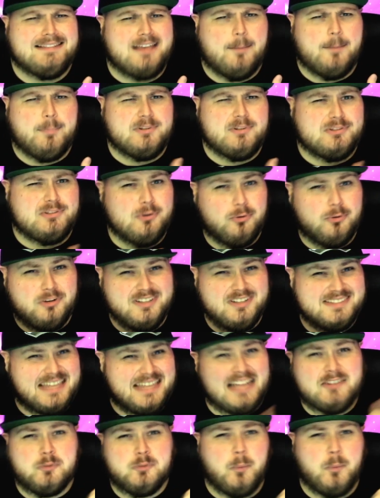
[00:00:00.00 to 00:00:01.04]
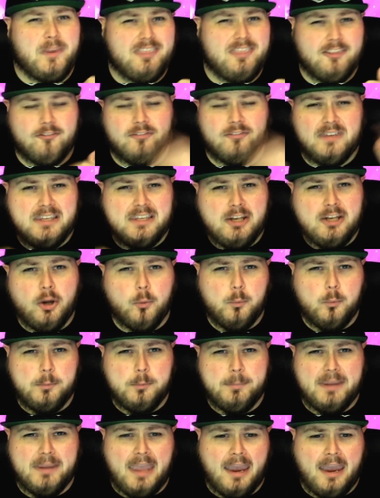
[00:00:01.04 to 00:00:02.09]
episode because that's when the veto
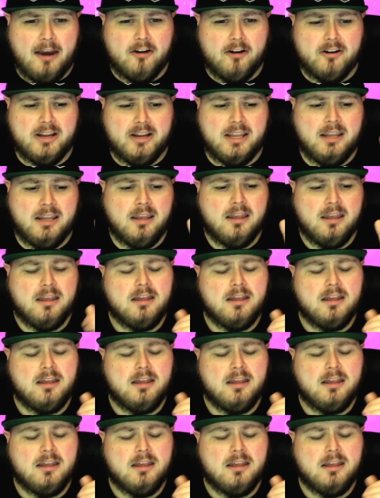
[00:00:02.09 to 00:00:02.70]
would be airing.